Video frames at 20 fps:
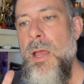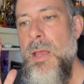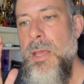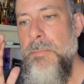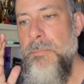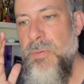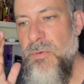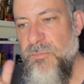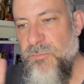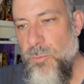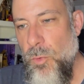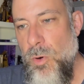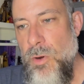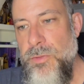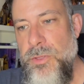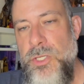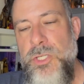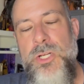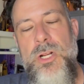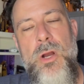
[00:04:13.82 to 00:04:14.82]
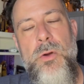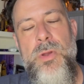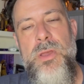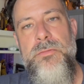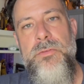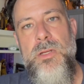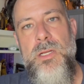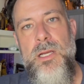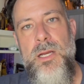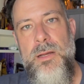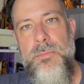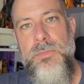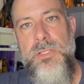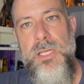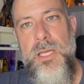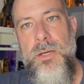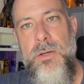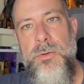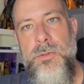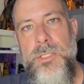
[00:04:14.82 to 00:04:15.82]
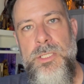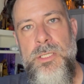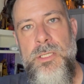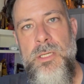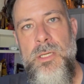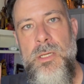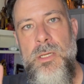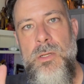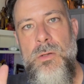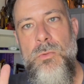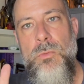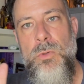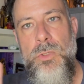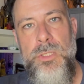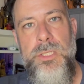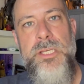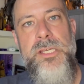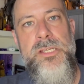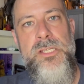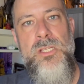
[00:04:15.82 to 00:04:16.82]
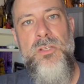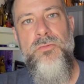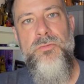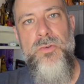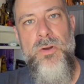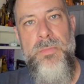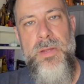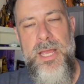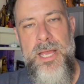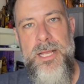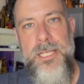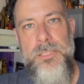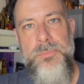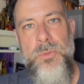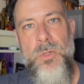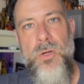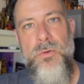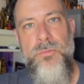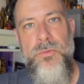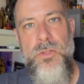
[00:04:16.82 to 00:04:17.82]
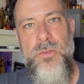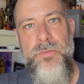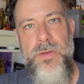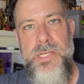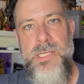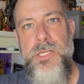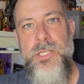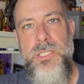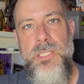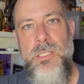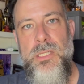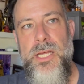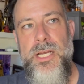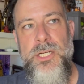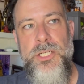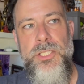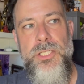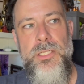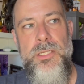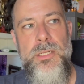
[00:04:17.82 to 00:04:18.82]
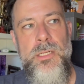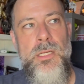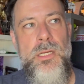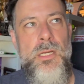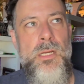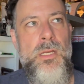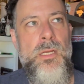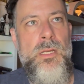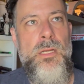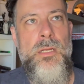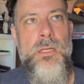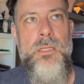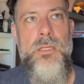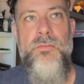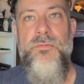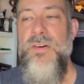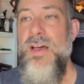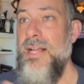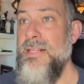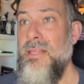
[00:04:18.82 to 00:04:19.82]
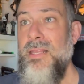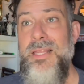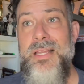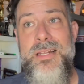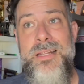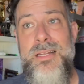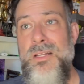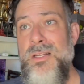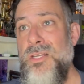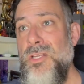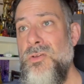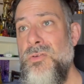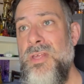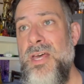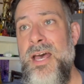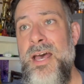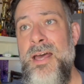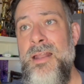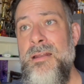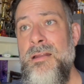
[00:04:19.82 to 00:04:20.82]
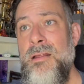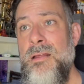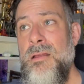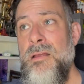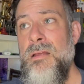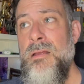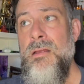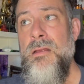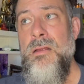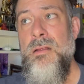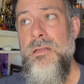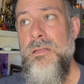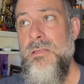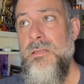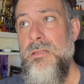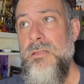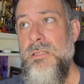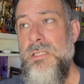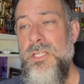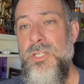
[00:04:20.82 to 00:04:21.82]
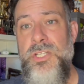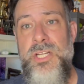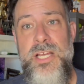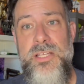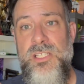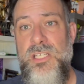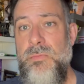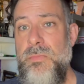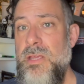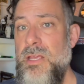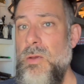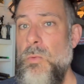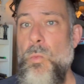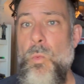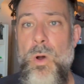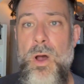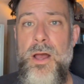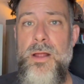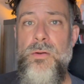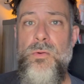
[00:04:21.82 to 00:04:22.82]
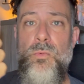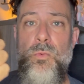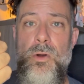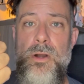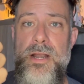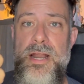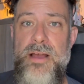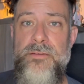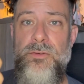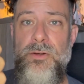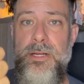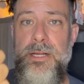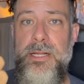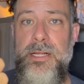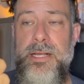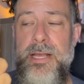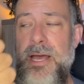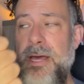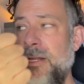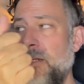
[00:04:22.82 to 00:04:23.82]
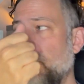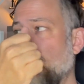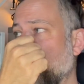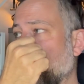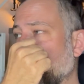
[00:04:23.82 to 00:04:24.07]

before the show even comes out, released from Hasbro for the Vintage Collection. The fact that they didn't do that suggests to me, 1, we're never going to get it.